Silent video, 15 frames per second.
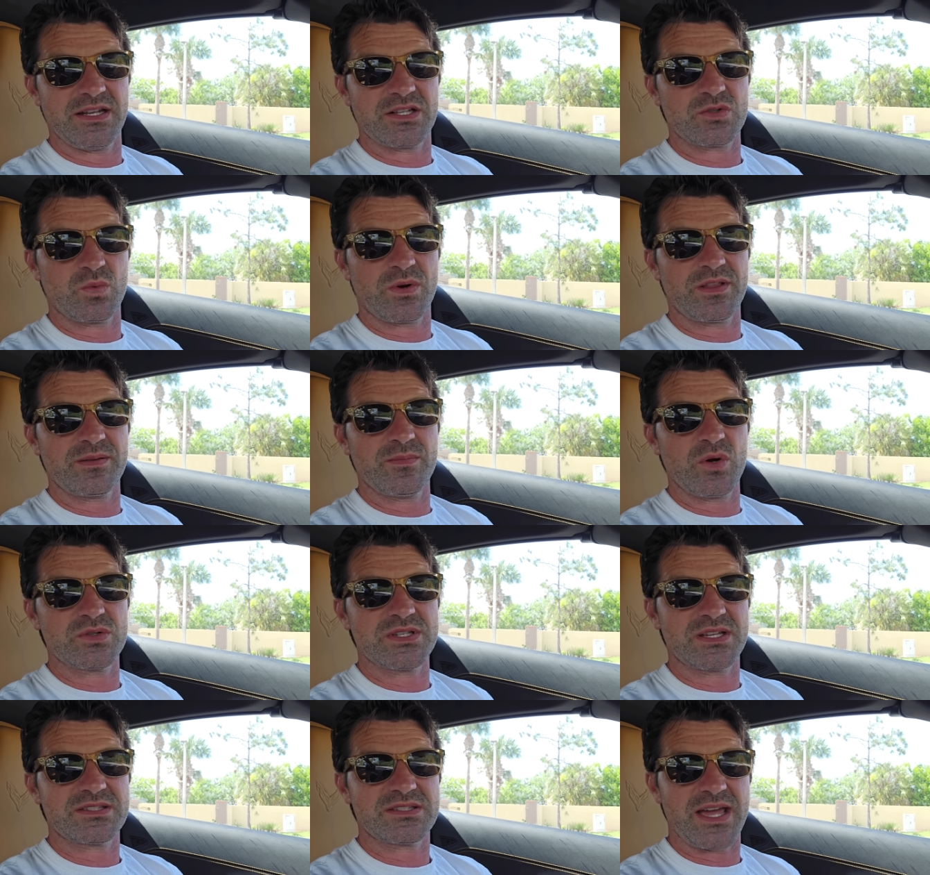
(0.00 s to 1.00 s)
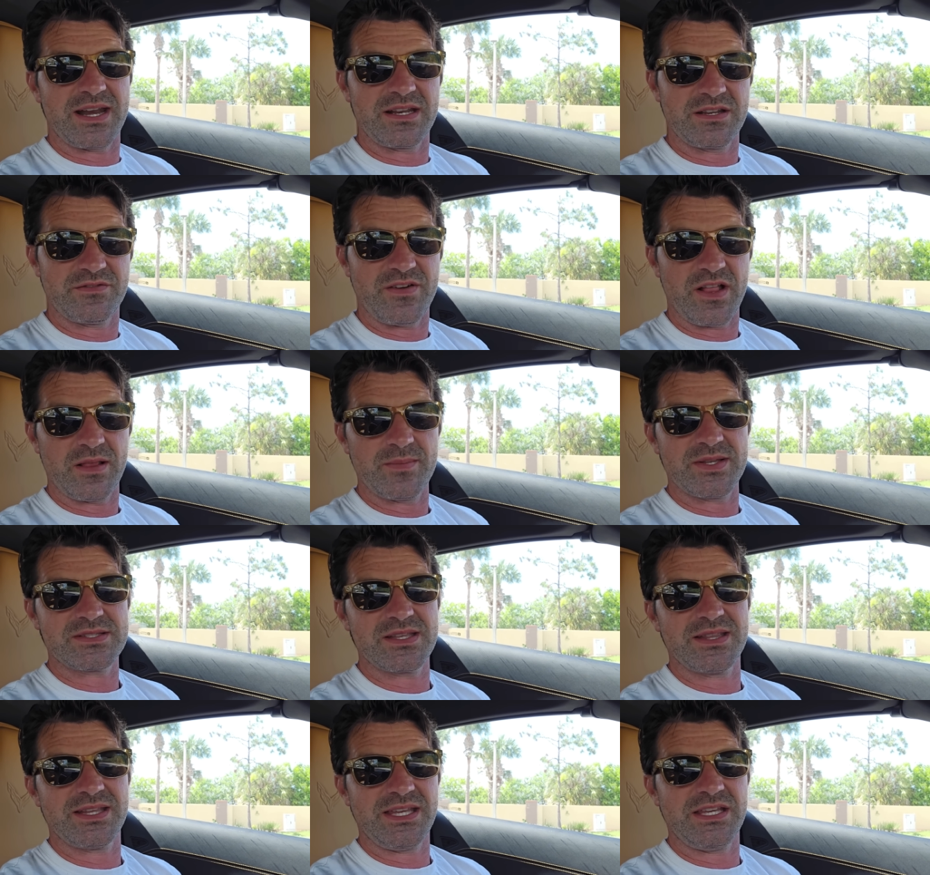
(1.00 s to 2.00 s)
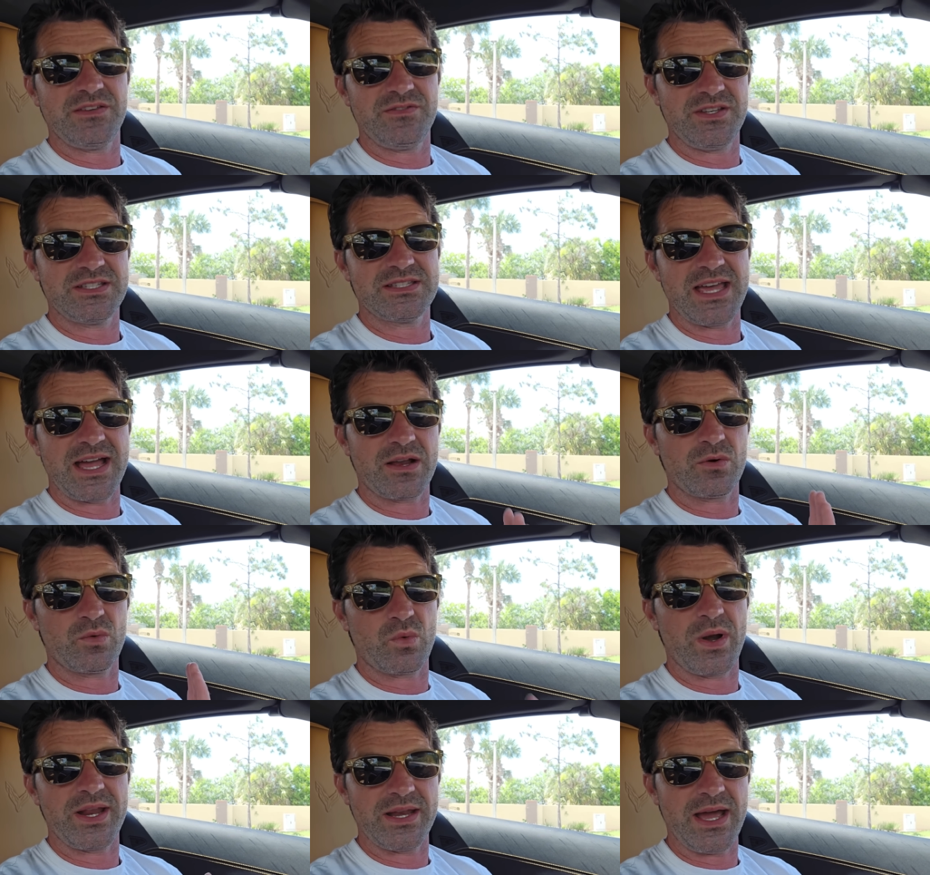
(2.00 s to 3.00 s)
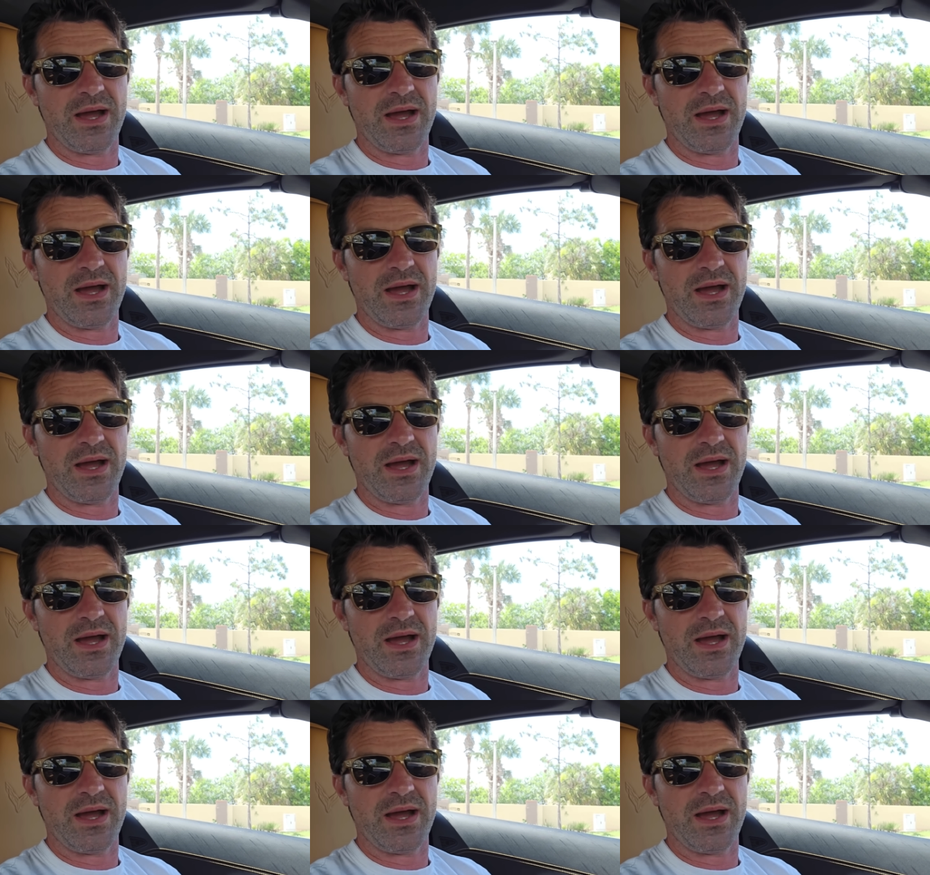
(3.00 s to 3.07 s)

and it's one of the most exciting developments in the EV tech right